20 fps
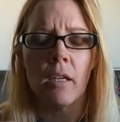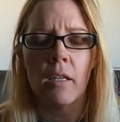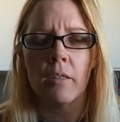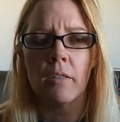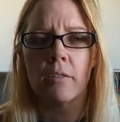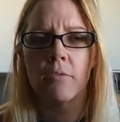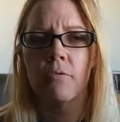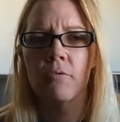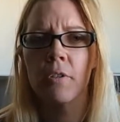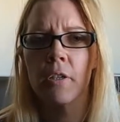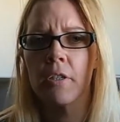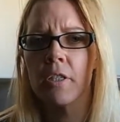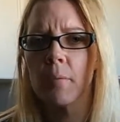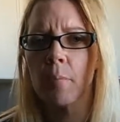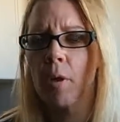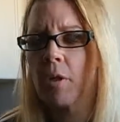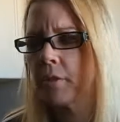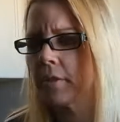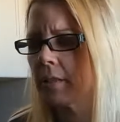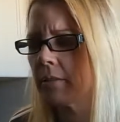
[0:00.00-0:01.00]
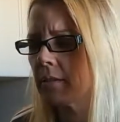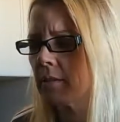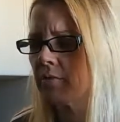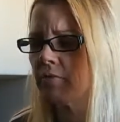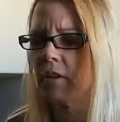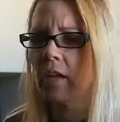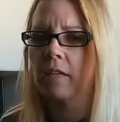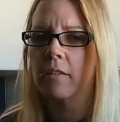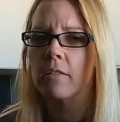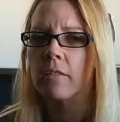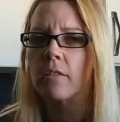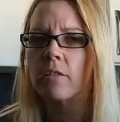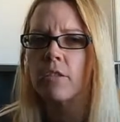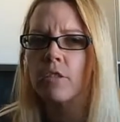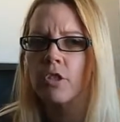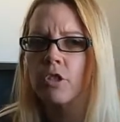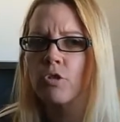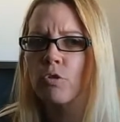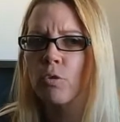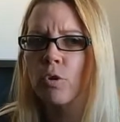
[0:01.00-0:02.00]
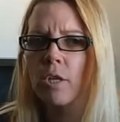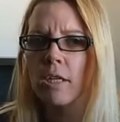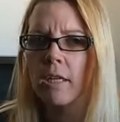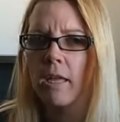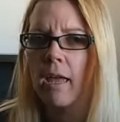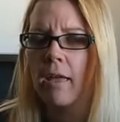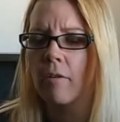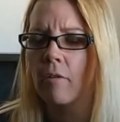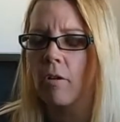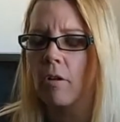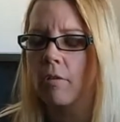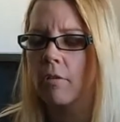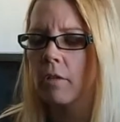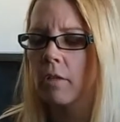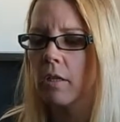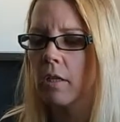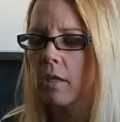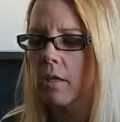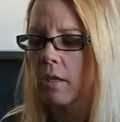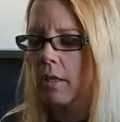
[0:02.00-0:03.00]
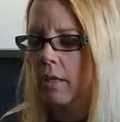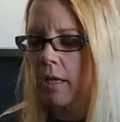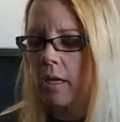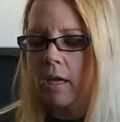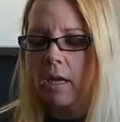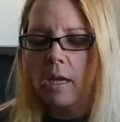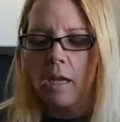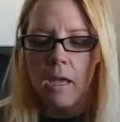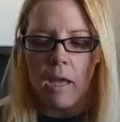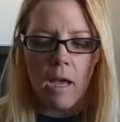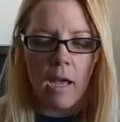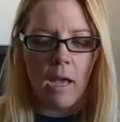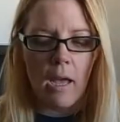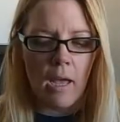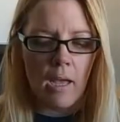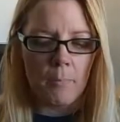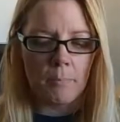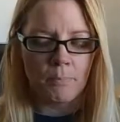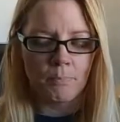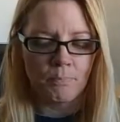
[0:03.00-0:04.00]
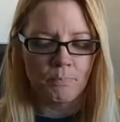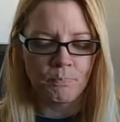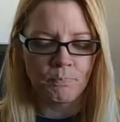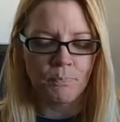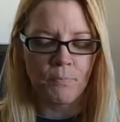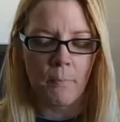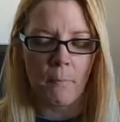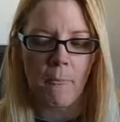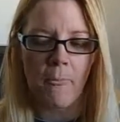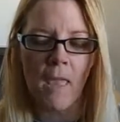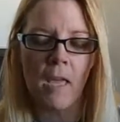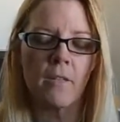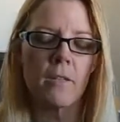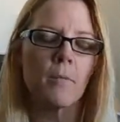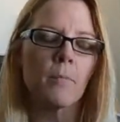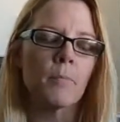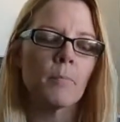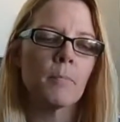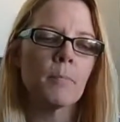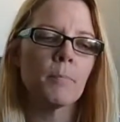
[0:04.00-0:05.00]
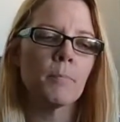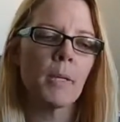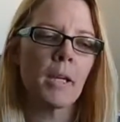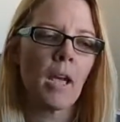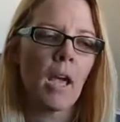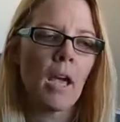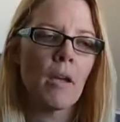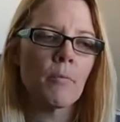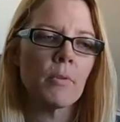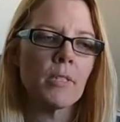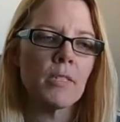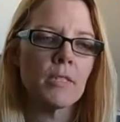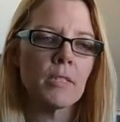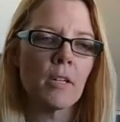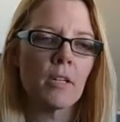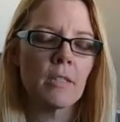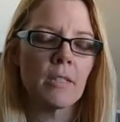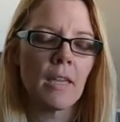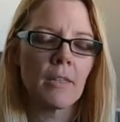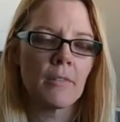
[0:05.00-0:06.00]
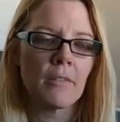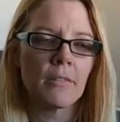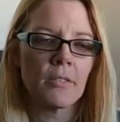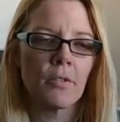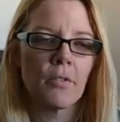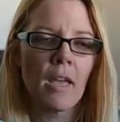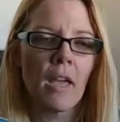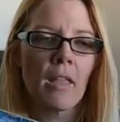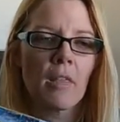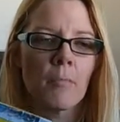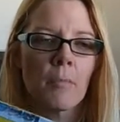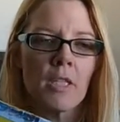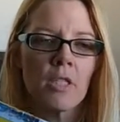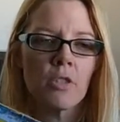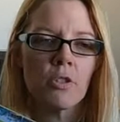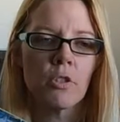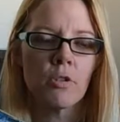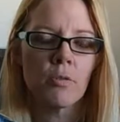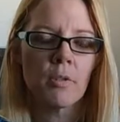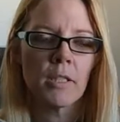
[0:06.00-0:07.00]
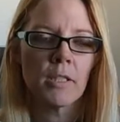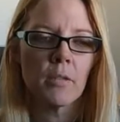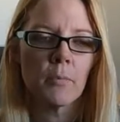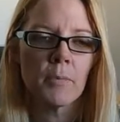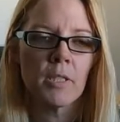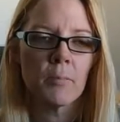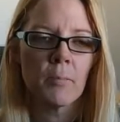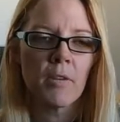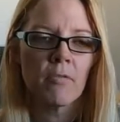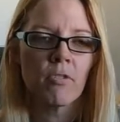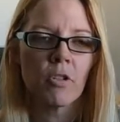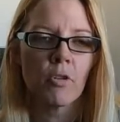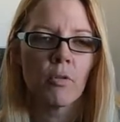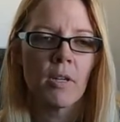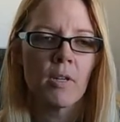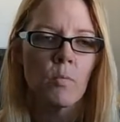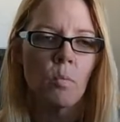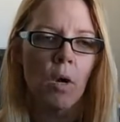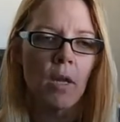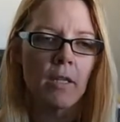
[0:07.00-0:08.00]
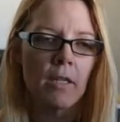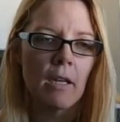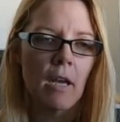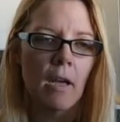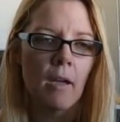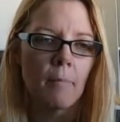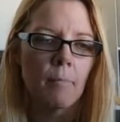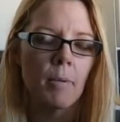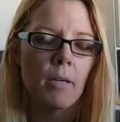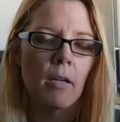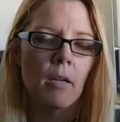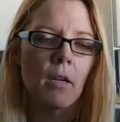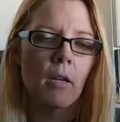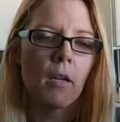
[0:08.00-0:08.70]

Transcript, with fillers: It's very small and doesn't affect the story at all. Um, but I would start, yeah, so the elementary curriculum is meant for grade one and up.